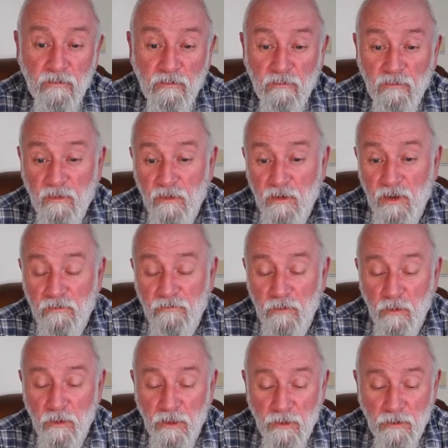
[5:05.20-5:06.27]
3 or
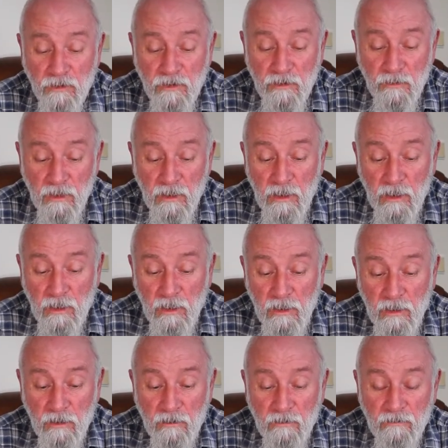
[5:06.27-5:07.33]
4 years,
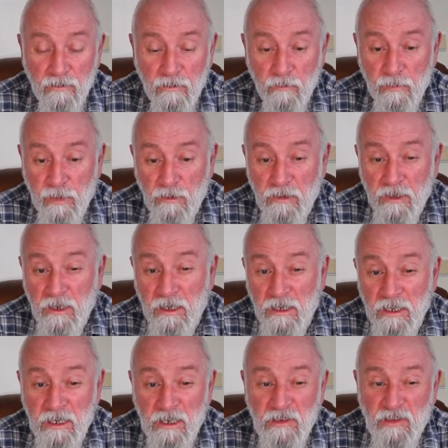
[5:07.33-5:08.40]
from about
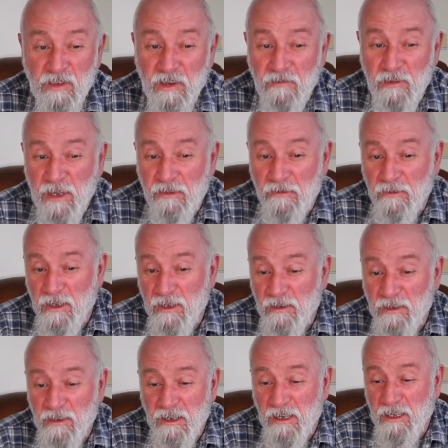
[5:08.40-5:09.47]
1973 to
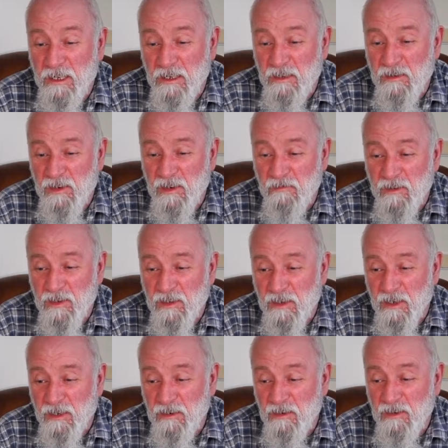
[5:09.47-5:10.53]

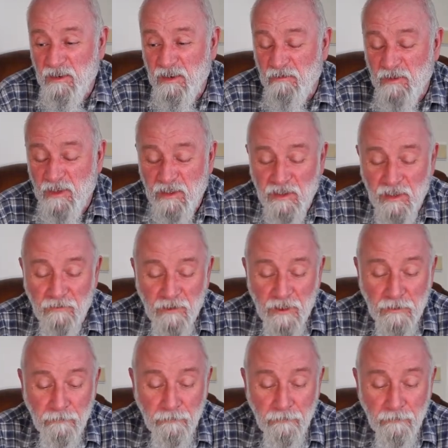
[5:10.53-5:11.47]
1976-77.